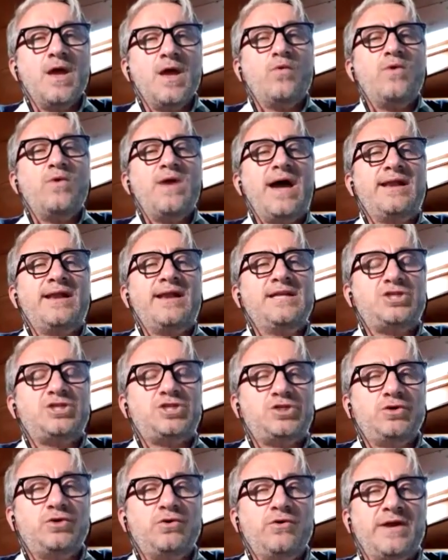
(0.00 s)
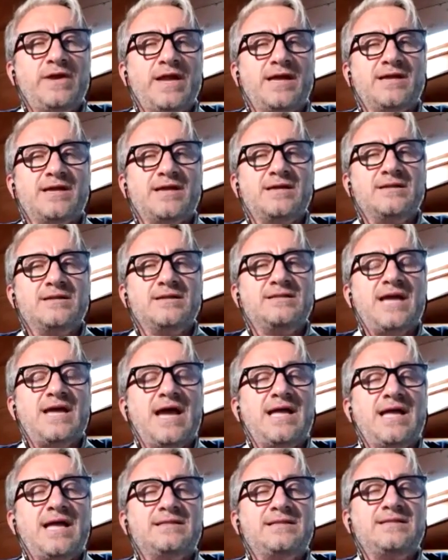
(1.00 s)
We are ensuring
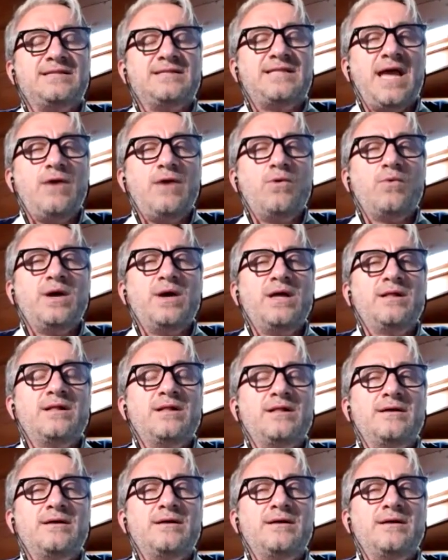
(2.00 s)
that they will